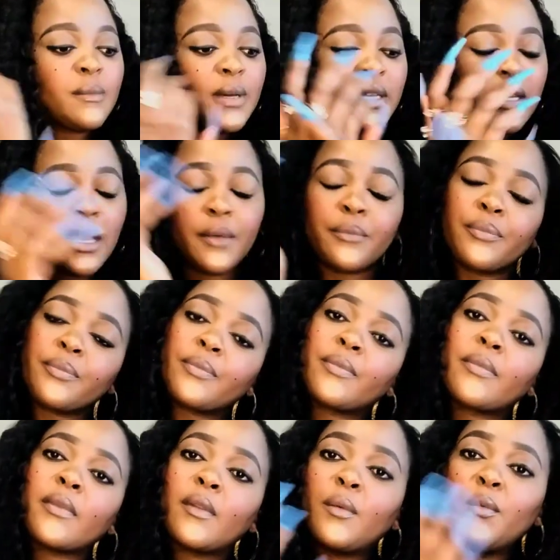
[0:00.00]
But yeah,
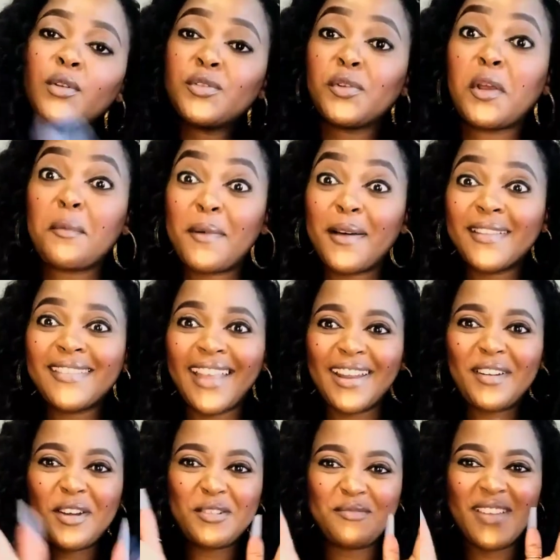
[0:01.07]
we'll talk about
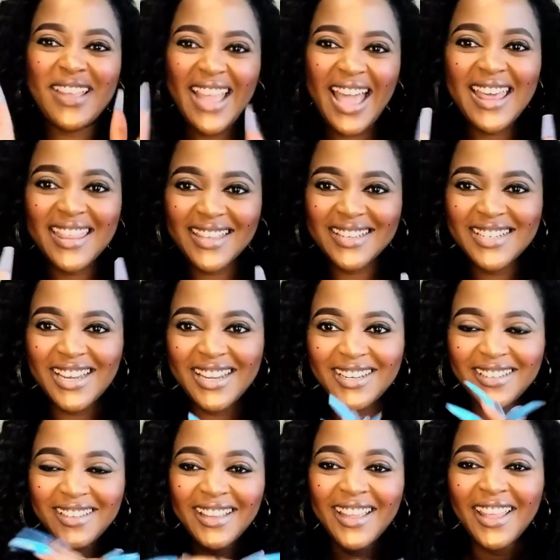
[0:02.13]
that on my other
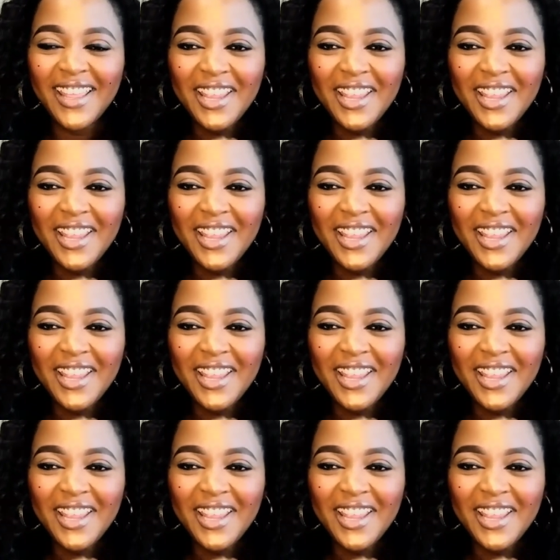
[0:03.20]
channel.